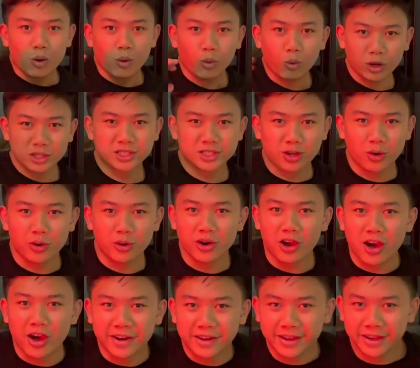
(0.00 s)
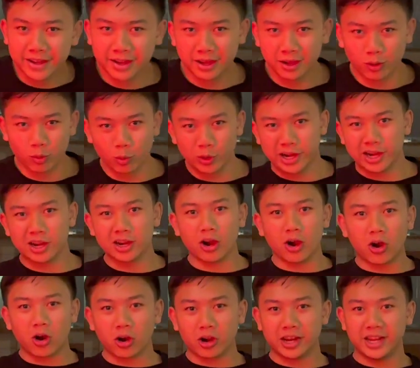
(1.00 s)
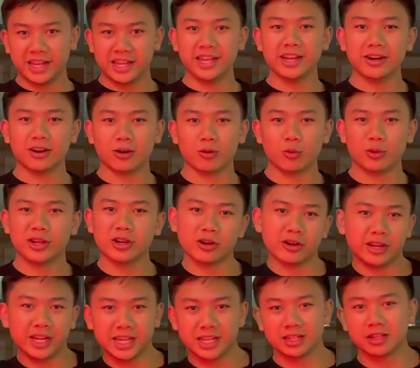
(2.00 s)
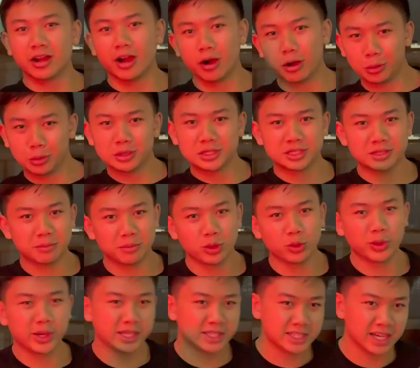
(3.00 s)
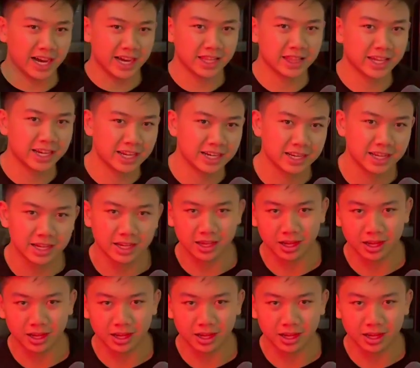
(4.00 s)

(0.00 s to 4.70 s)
What's going on? We are here. We are in Koh Samui, Thailand.